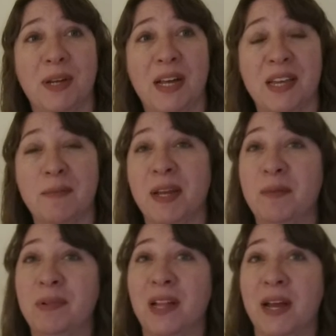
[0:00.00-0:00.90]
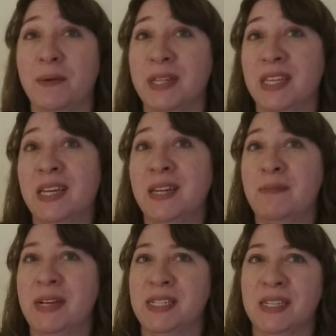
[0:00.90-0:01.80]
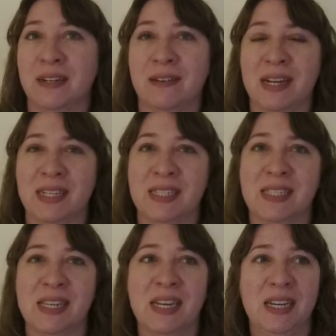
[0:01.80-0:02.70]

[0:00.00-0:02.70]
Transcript: how that might apply within Amazing Grace